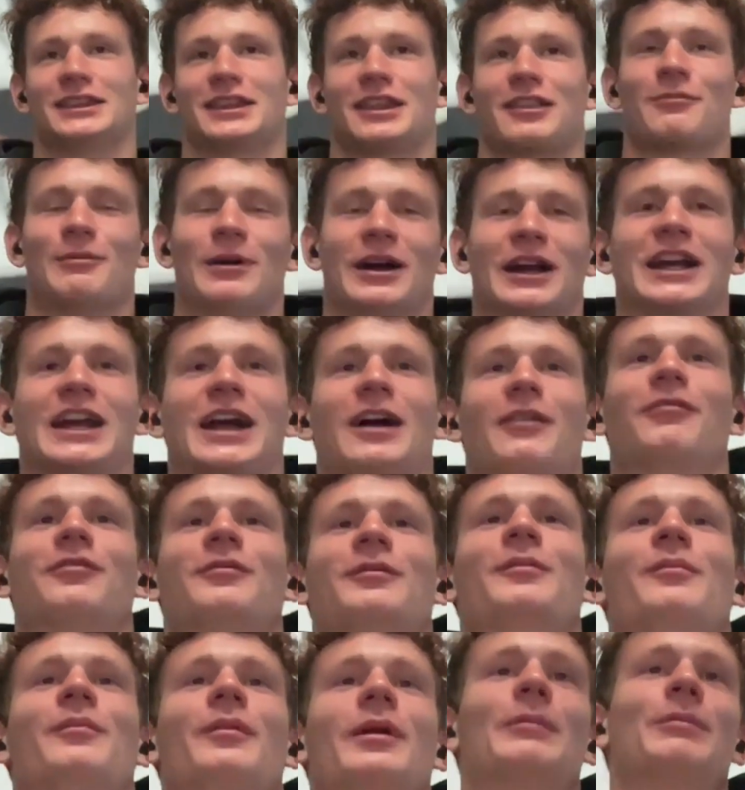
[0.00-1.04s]
This might come
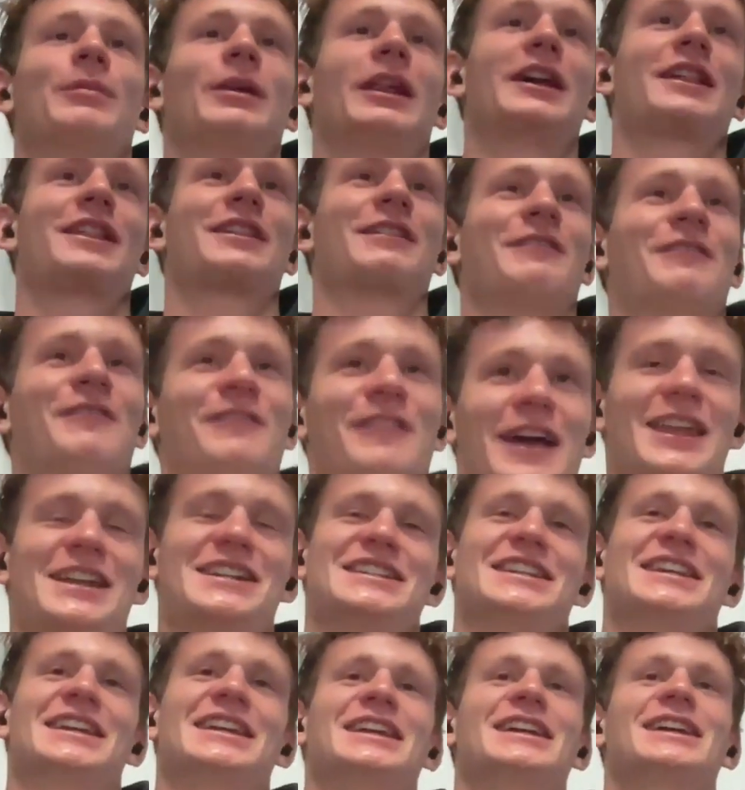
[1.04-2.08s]
from a place of
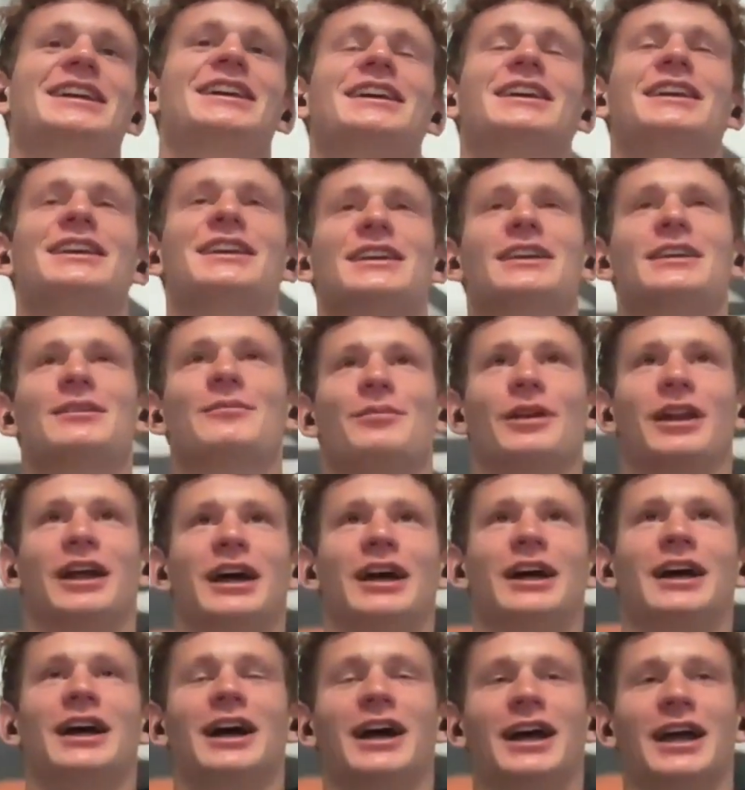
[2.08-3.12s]
vanity, but
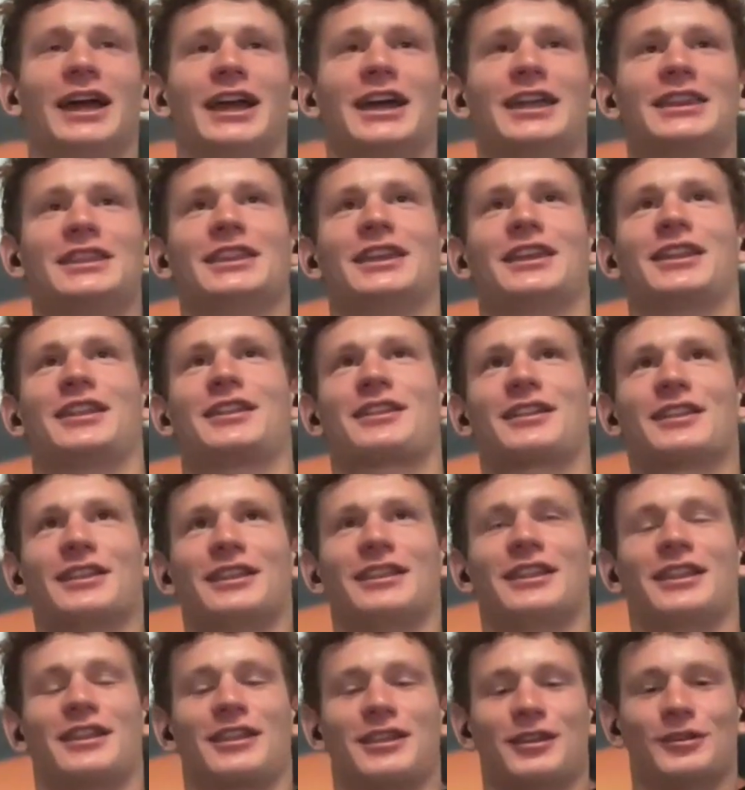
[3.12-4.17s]
I had this
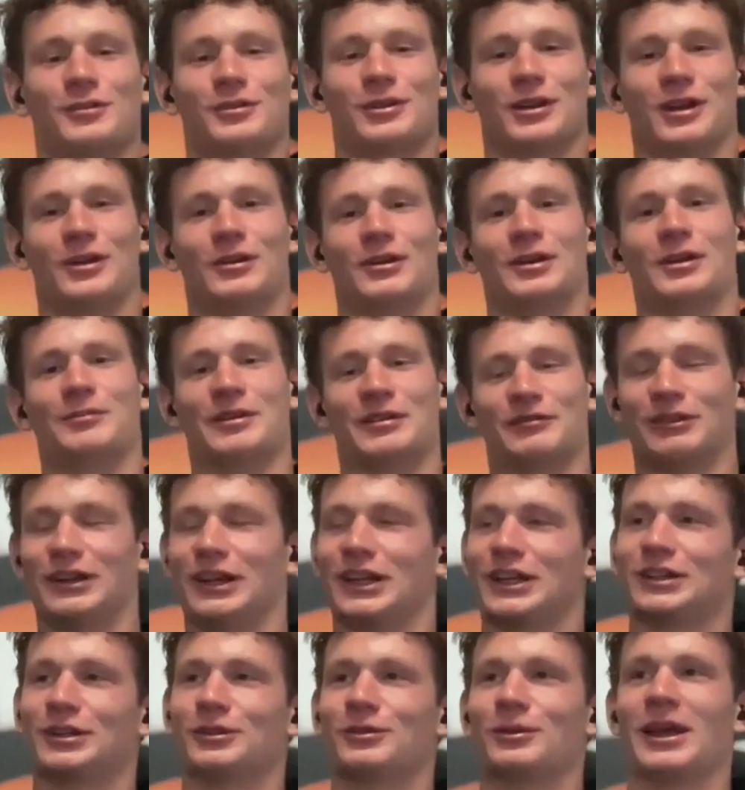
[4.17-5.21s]
little goal. It'd be
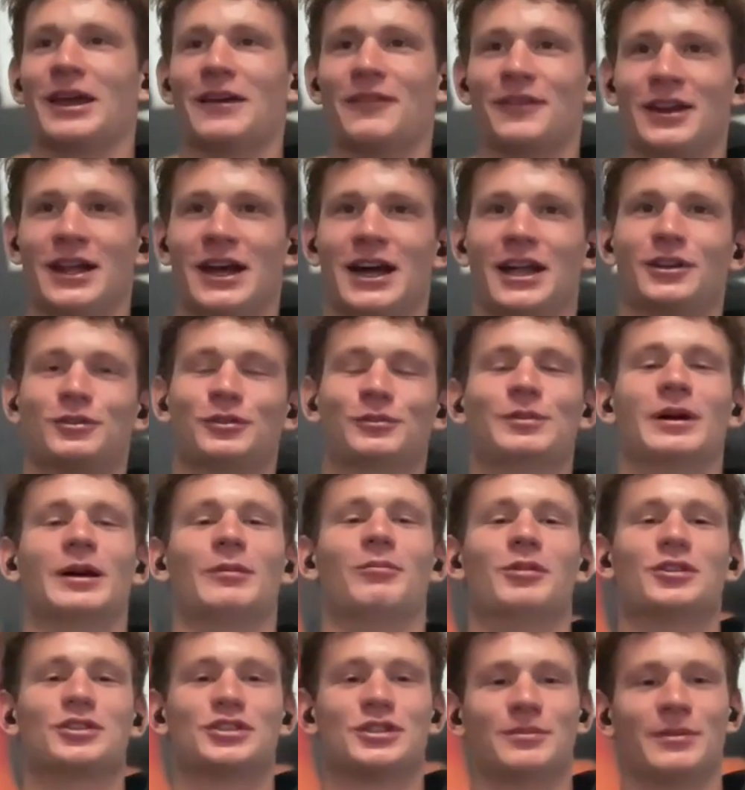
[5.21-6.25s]
really cool to have an article
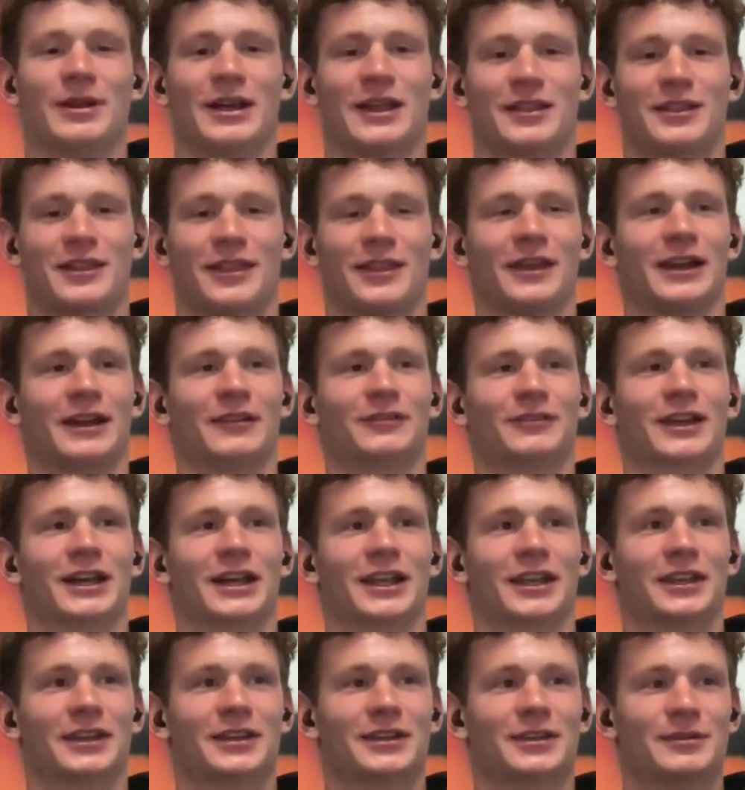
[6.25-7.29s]
published about something I've
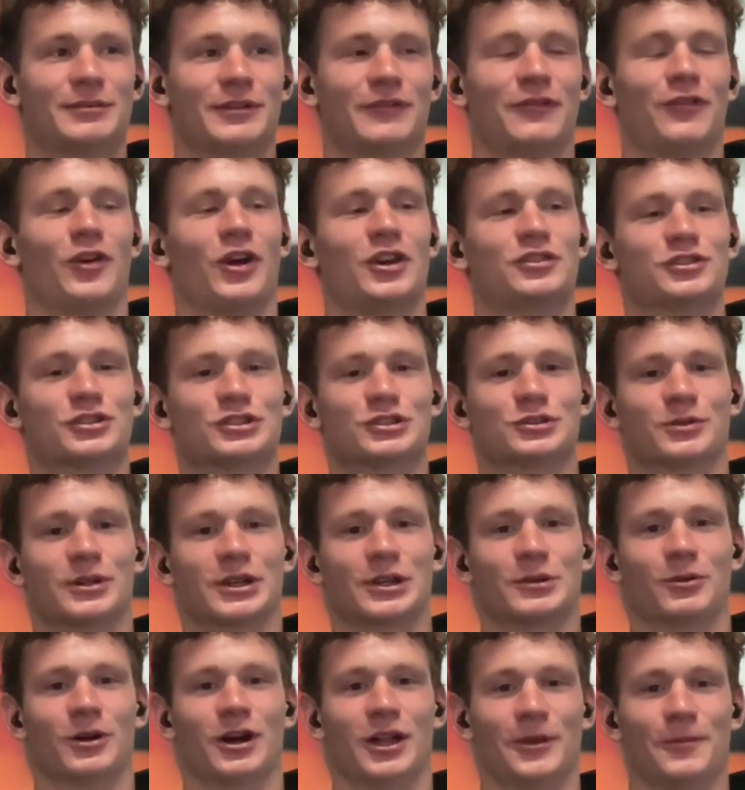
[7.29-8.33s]
done before I turned
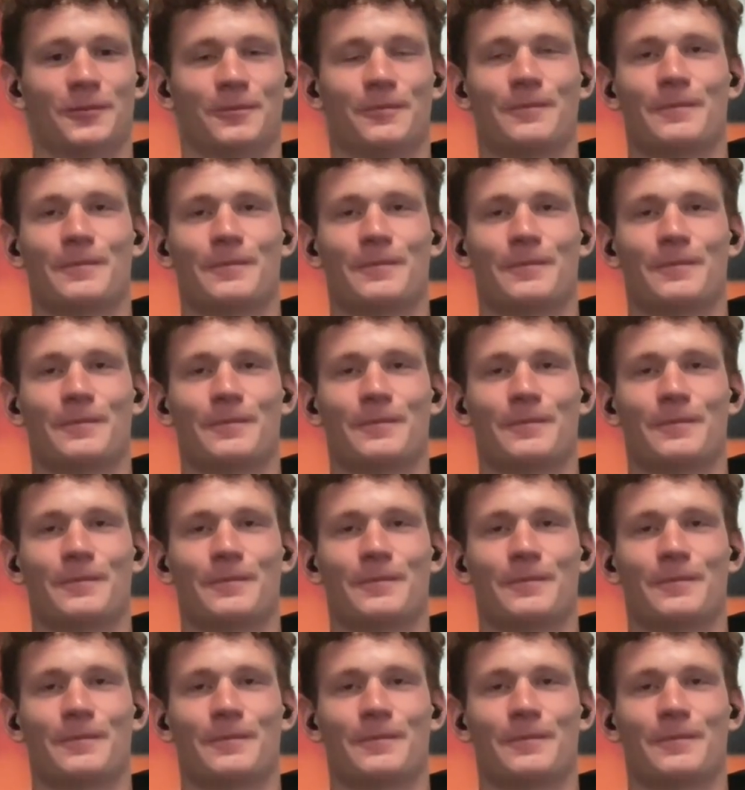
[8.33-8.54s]
21.